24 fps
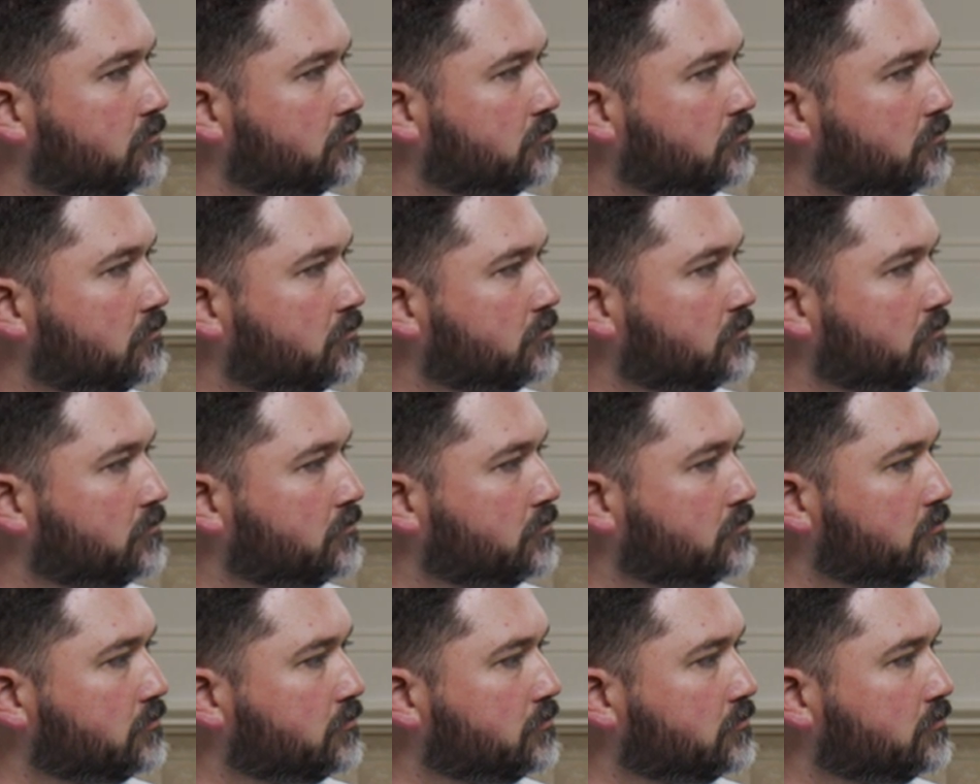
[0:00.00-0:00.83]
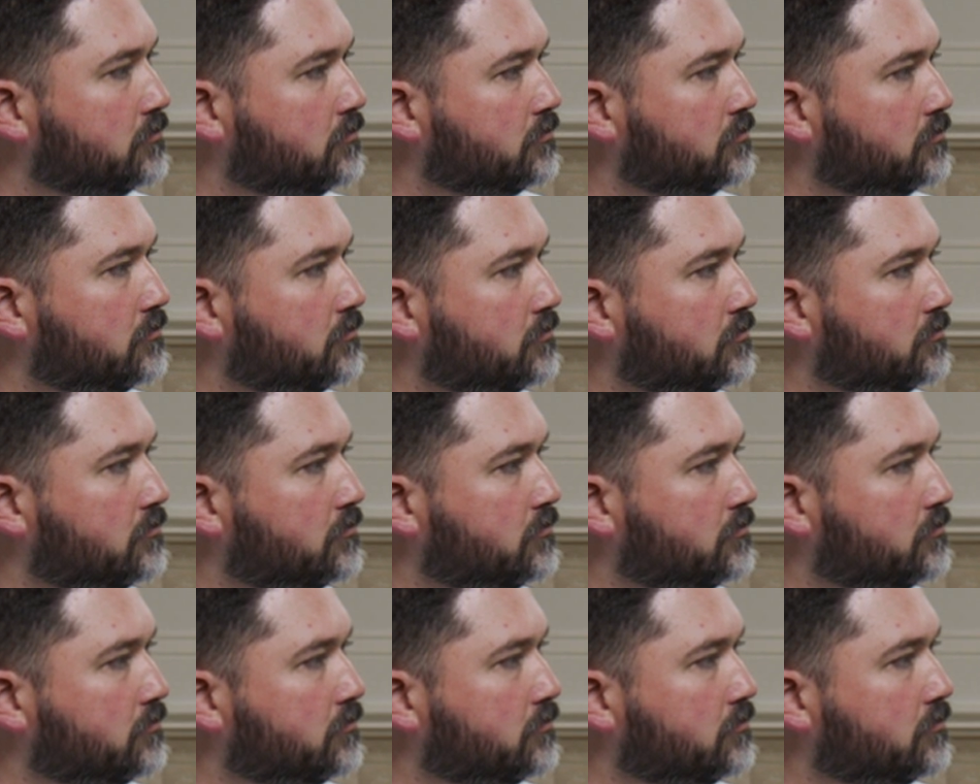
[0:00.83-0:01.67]

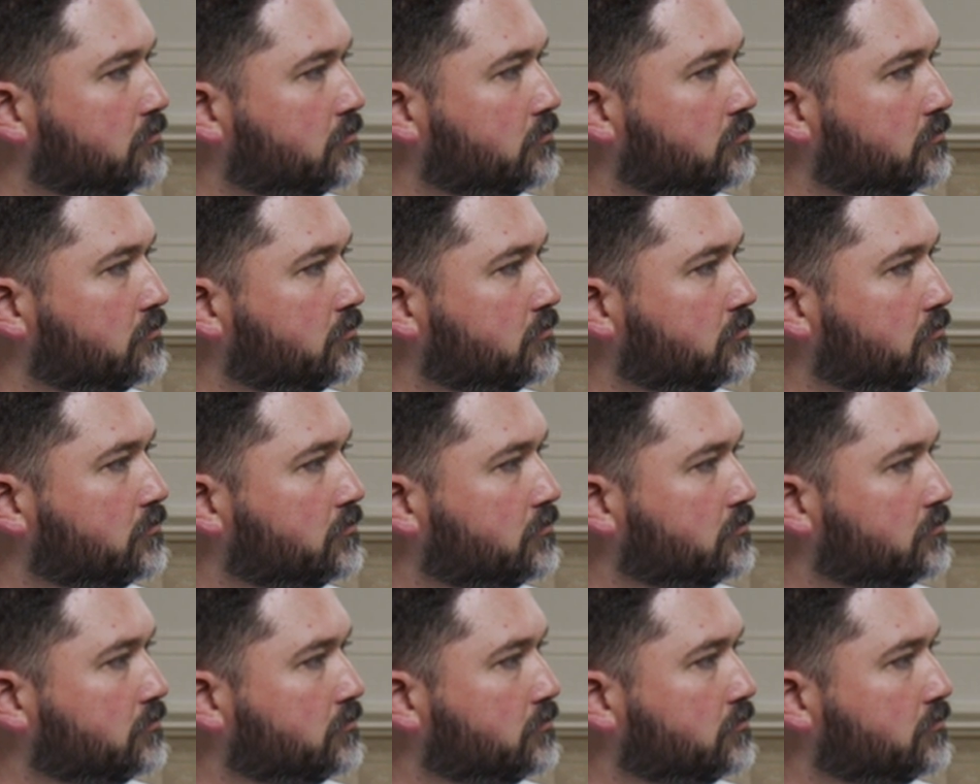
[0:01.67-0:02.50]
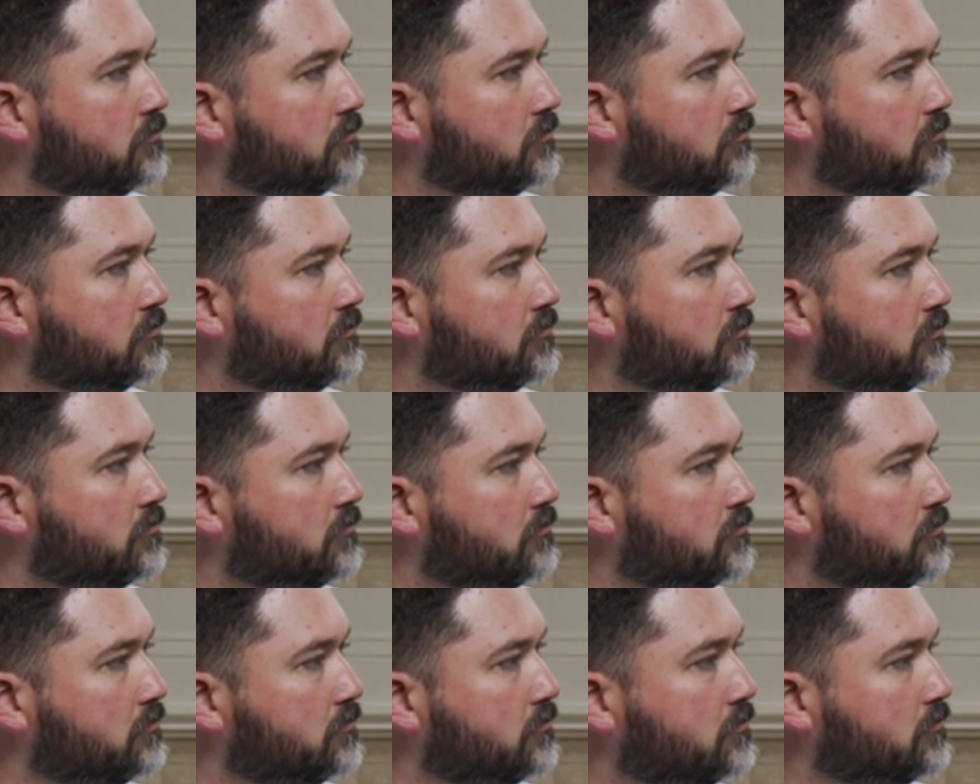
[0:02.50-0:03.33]

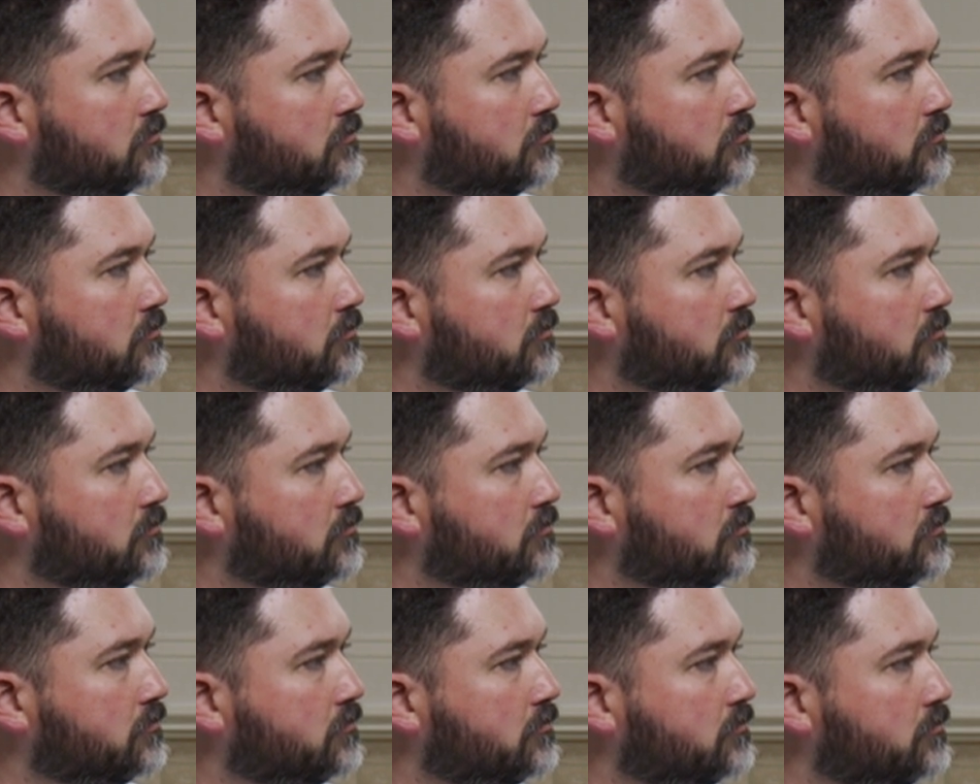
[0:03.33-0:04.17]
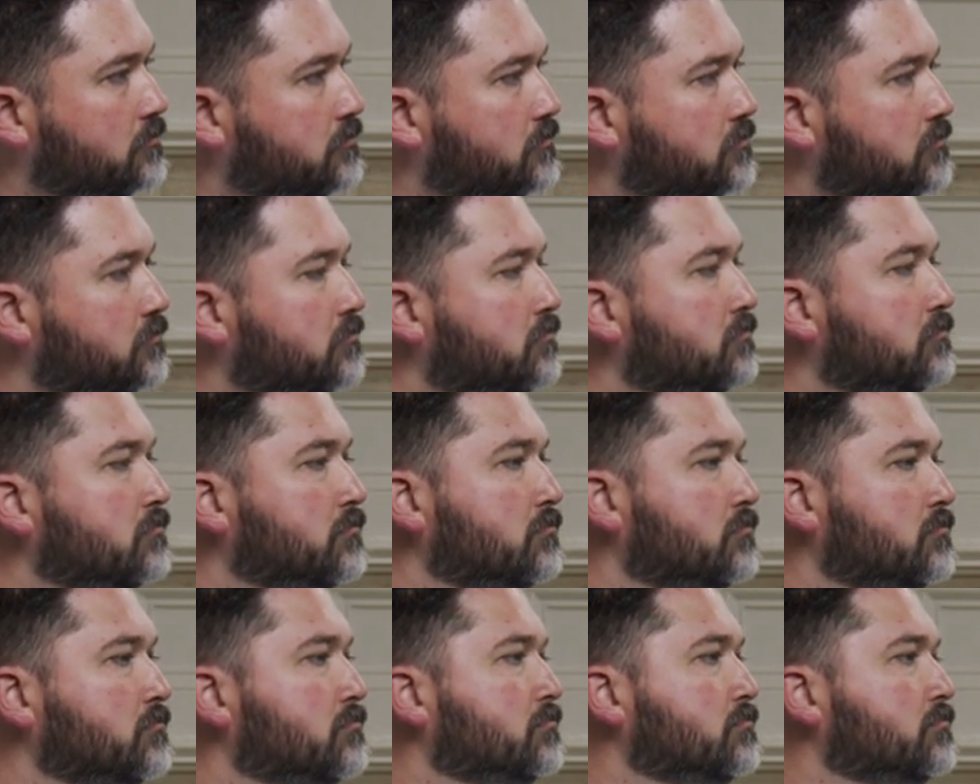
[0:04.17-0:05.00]

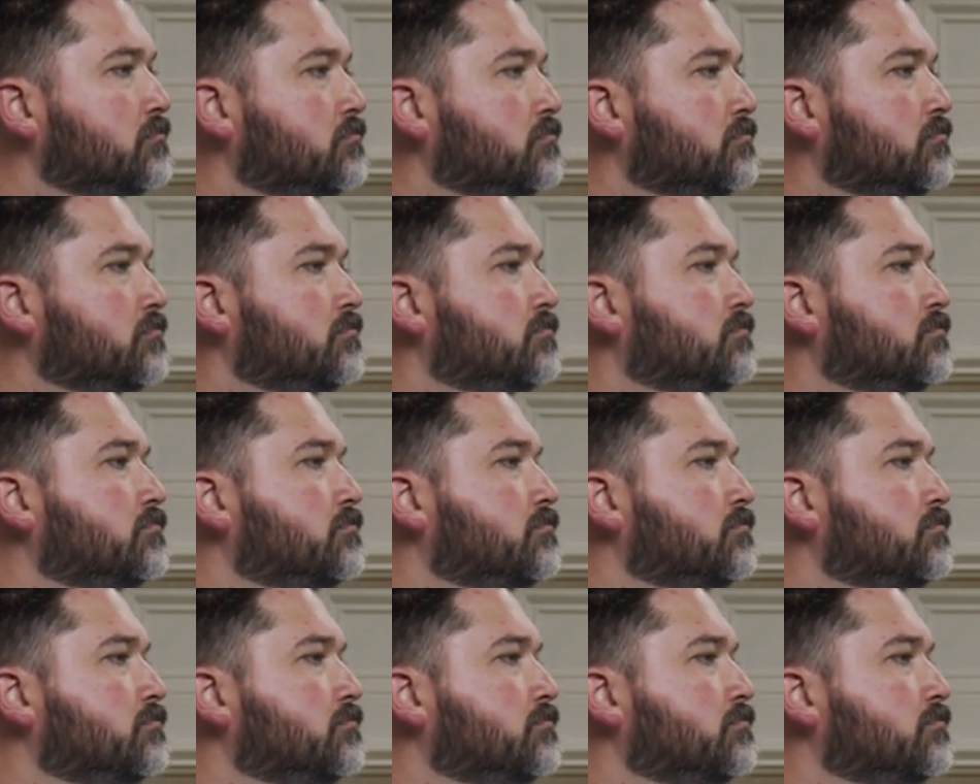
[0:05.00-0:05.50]
The person shown says nothing.